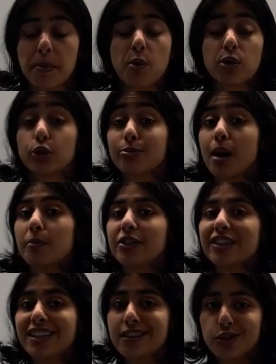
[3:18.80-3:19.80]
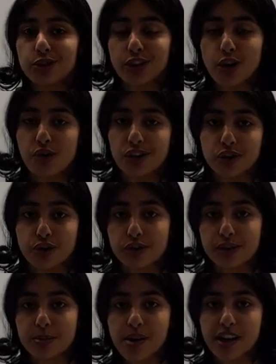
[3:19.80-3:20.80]
Maybe one of those problems is easier to code, easier to
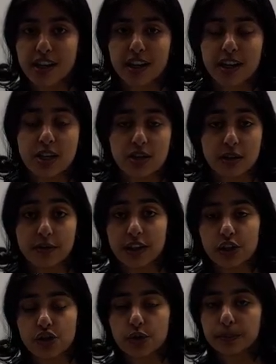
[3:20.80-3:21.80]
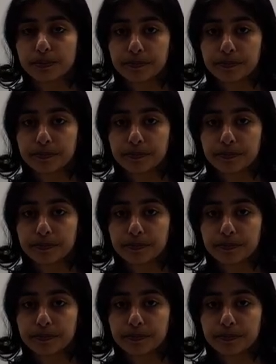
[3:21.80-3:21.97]
debug, easier to fix